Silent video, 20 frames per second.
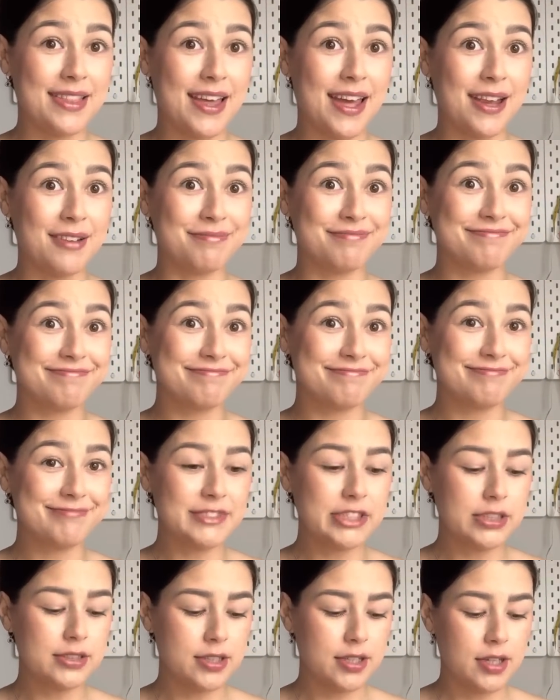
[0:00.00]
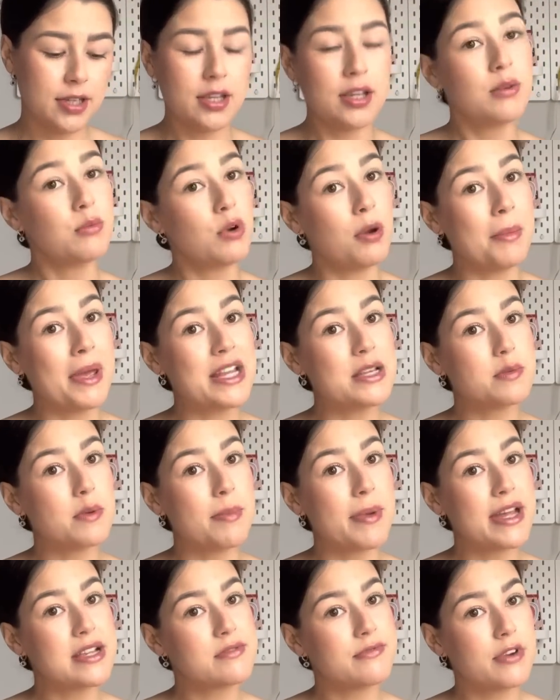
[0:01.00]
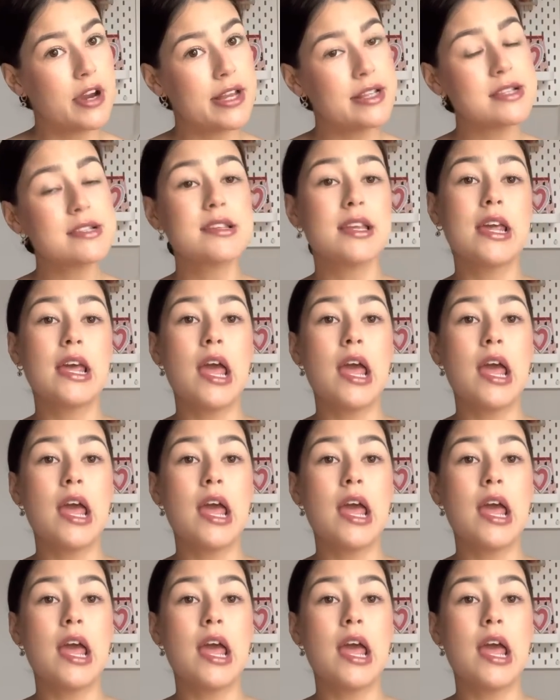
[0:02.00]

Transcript: then we're meant to be best friends.